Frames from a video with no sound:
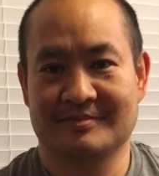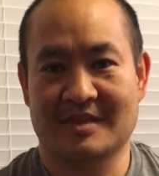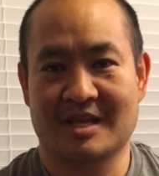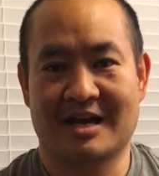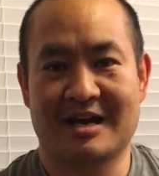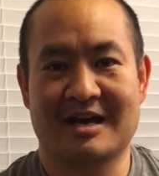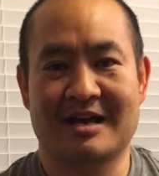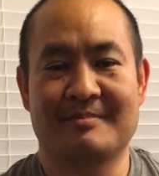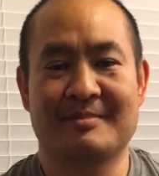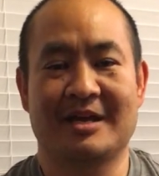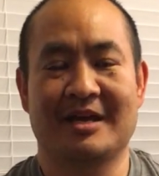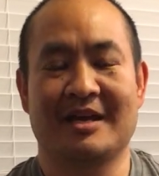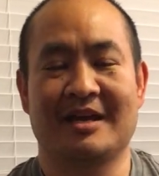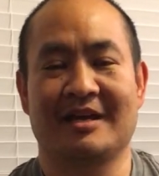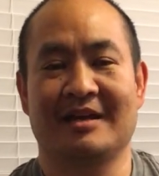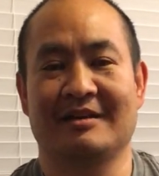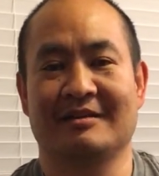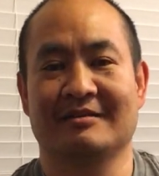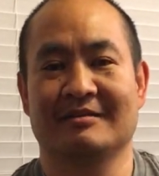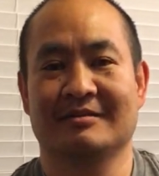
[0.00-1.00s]
I'm
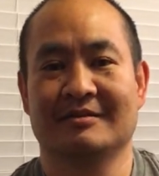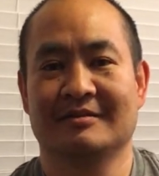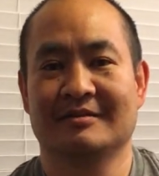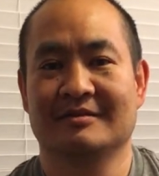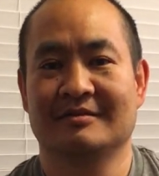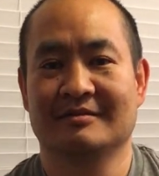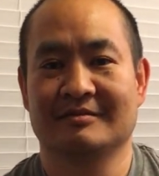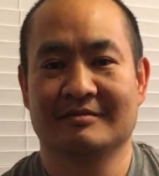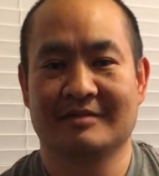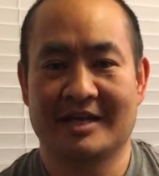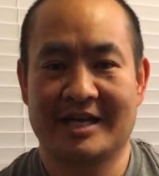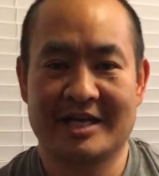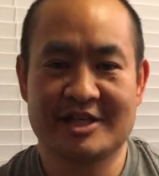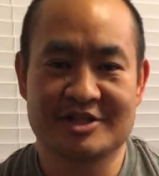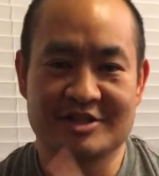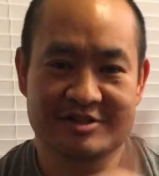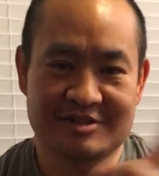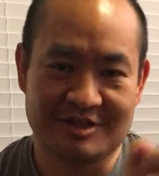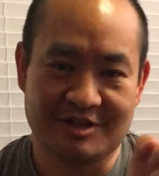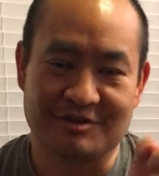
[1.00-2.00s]
a
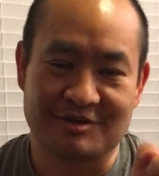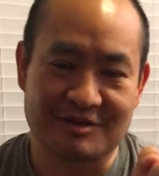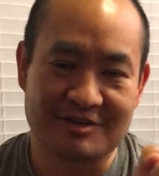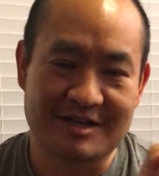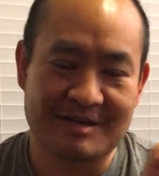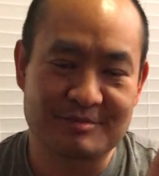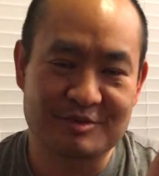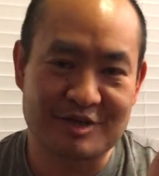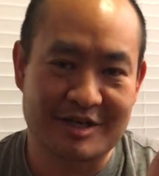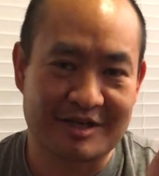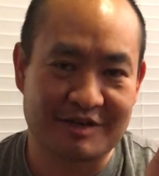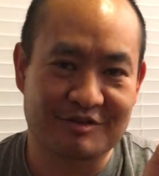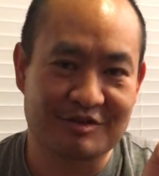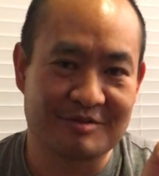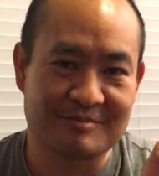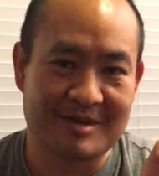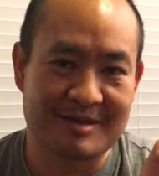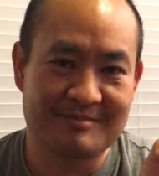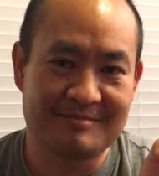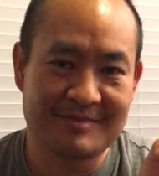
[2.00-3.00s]
agency owner and I'm trying to grow
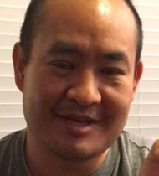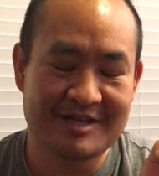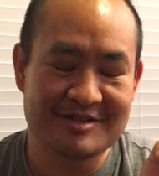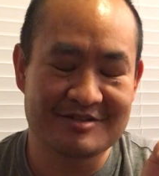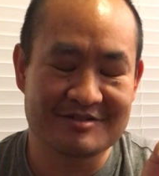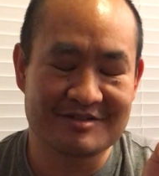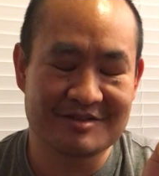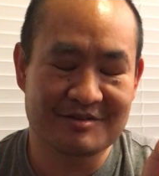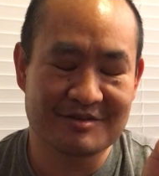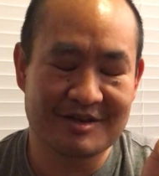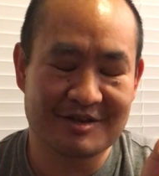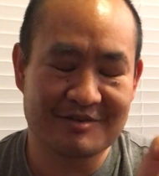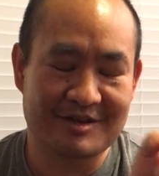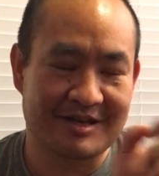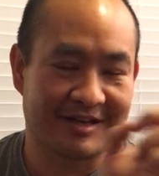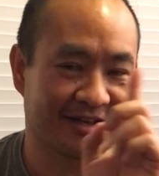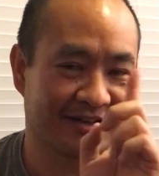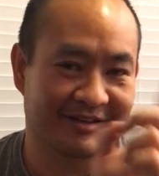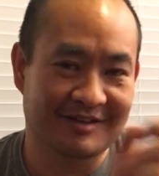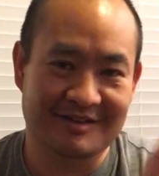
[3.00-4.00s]
my agency. Okay, great.
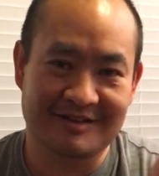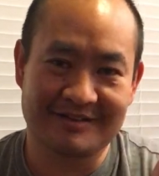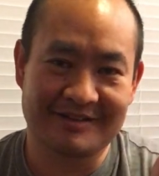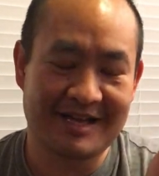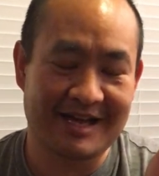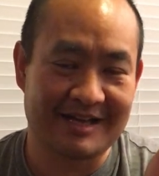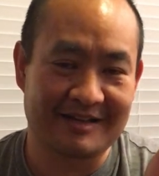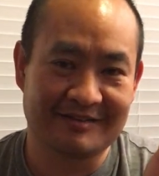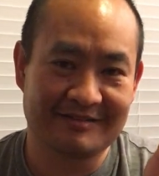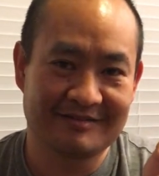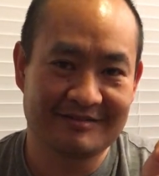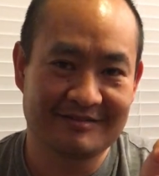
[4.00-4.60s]
I click on that.